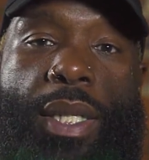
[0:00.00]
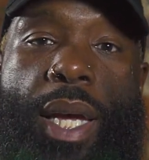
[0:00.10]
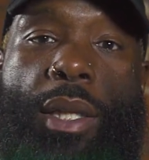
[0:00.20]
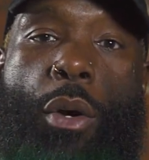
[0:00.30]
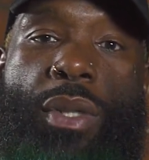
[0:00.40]

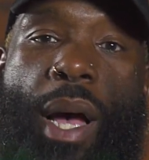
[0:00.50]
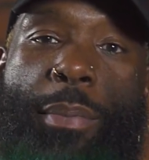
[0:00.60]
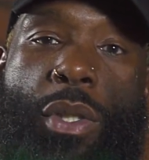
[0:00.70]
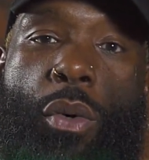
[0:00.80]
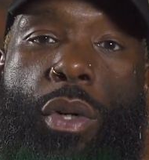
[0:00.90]
take those
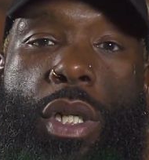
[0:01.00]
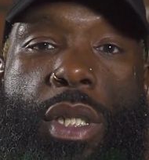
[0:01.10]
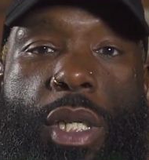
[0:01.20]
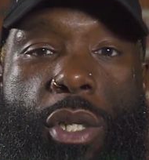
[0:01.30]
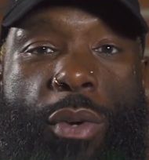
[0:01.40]

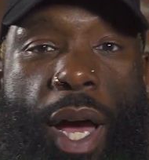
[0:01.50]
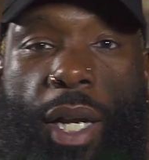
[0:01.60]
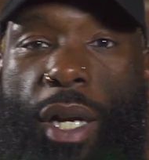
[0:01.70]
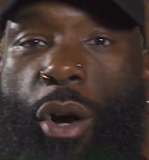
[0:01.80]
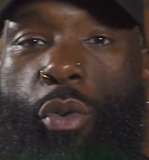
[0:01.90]
opportunities and you got
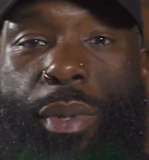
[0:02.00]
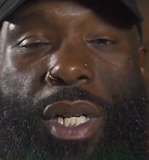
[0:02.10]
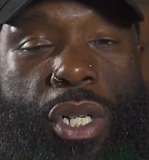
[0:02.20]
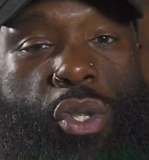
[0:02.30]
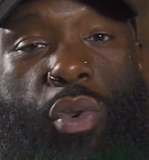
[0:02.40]
to go,
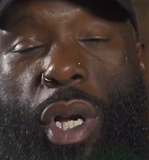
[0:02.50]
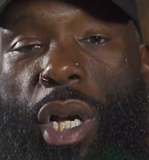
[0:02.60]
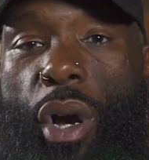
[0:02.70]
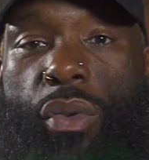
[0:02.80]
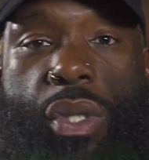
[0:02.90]
because you
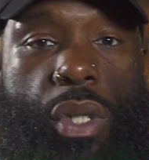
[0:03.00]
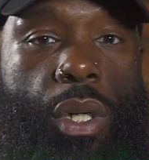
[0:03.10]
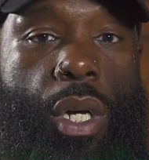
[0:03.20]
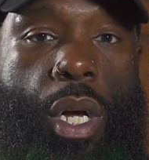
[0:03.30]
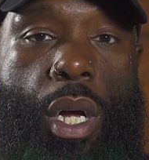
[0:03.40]
could go
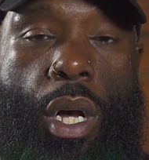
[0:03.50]
to